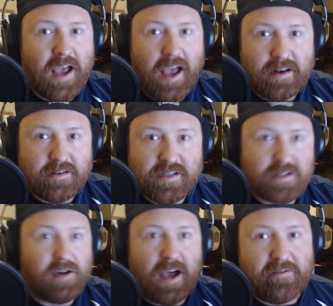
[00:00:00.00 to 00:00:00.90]
and
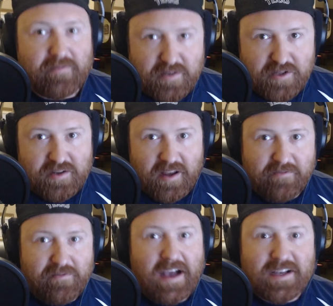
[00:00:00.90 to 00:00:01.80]
still have just a
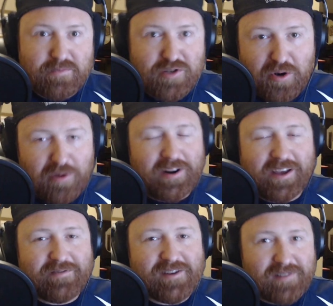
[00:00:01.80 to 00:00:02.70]
vast majority
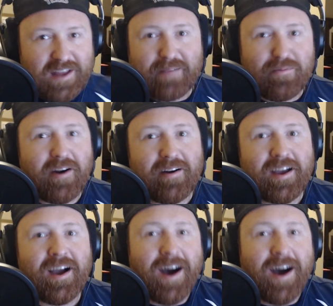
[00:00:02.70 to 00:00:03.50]
of their library